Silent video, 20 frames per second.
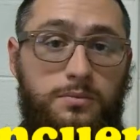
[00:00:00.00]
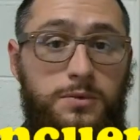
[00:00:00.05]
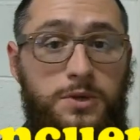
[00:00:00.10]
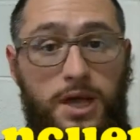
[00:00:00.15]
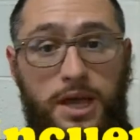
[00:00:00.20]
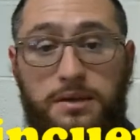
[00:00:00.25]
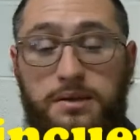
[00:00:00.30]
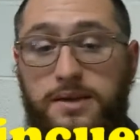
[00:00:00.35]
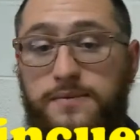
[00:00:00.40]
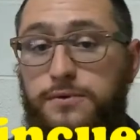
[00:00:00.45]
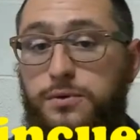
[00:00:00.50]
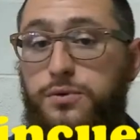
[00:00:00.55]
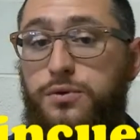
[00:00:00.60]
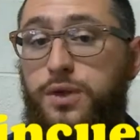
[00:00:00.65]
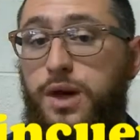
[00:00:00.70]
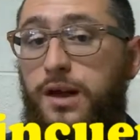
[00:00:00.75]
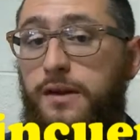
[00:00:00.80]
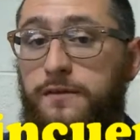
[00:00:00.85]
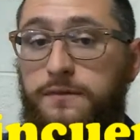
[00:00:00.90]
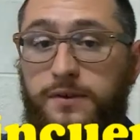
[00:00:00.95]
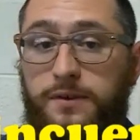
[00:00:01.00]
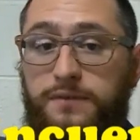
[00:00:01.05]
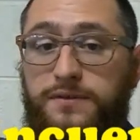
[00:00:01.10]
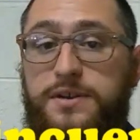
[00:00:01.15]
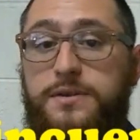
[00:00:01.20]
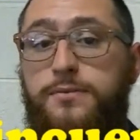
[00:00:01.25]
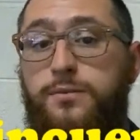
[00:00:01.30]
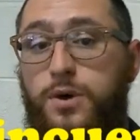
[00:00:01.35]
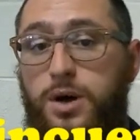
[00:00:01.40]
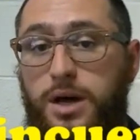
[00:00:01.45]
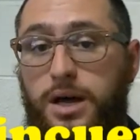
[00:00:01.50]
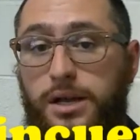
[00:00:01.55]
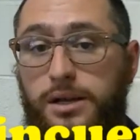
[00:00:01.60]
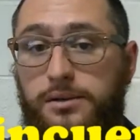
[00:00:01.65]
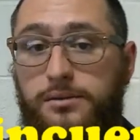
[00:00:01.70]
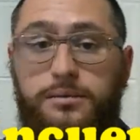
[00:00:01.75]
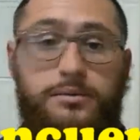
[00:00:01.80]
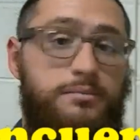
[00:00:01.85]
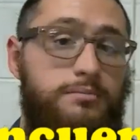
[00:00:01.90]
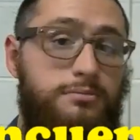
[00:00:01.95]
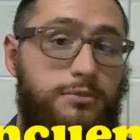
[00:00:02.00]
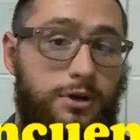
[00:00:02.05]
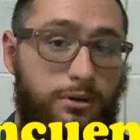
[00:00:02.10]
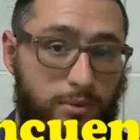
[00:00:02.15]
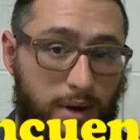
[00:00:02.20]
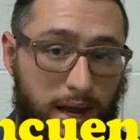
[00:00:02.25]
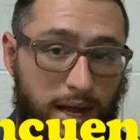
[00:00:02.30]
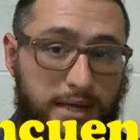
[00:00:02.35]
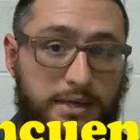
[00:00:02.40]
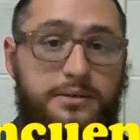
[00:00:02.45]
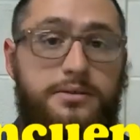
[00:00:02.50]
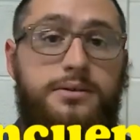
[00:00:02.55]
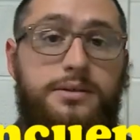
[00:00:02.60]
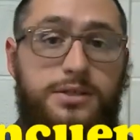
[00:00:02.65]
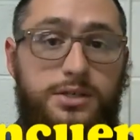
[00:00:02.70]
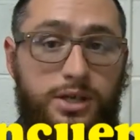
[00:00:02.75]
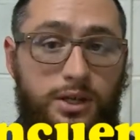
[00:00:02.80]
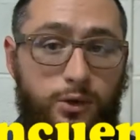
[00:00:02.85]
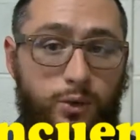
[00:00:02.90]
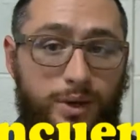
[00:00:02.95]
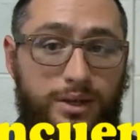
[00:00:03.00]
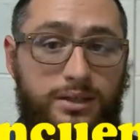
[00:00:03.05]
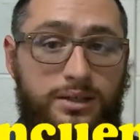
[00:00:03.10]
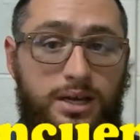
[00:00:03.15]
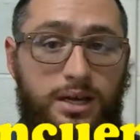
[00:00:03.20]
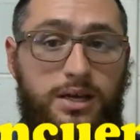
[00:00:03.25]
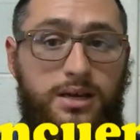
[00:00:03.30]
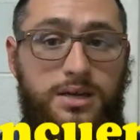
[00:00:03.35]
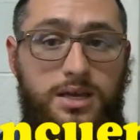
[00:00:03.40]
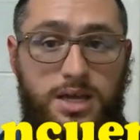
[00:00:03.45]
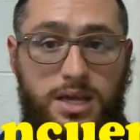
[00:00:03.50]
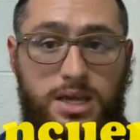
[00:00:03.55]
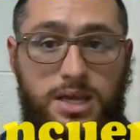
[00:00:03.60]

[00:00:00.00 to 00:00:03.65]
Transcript: Okay, if you thought 51, you're right. 51.